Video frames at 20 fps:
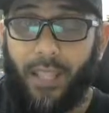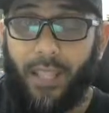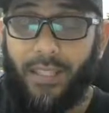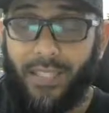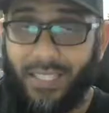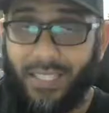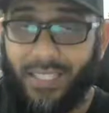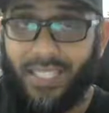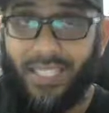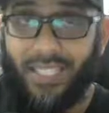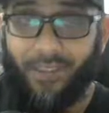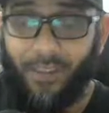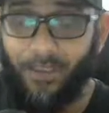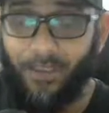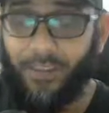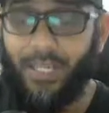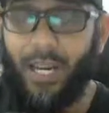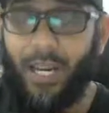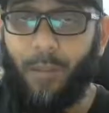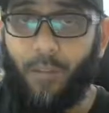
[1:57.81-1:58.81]
This is the
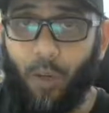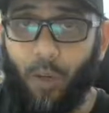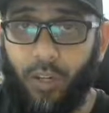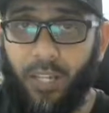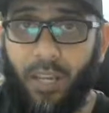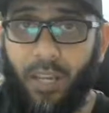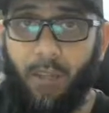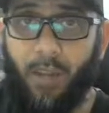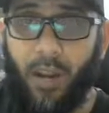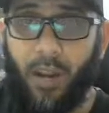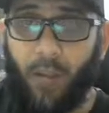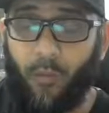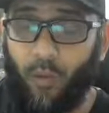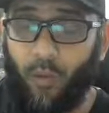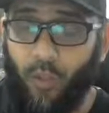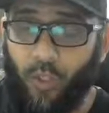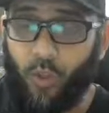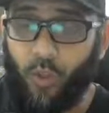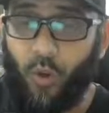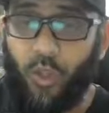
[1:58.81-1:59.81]
website I'm talking about. I'm
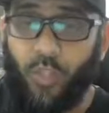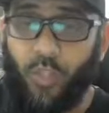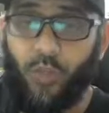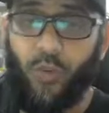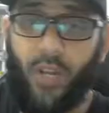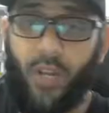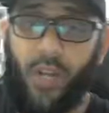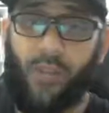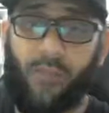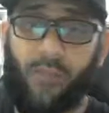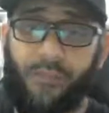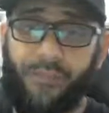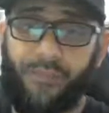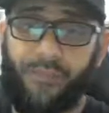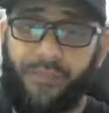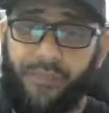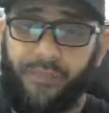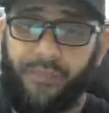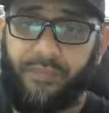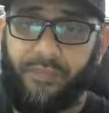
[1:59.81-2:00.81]
going to show it to you now.
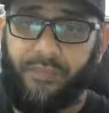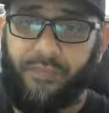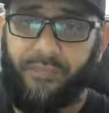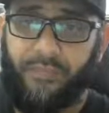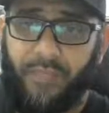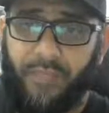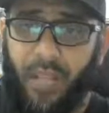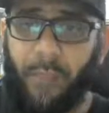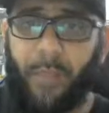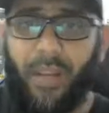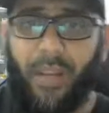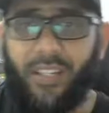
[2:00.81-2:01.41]
But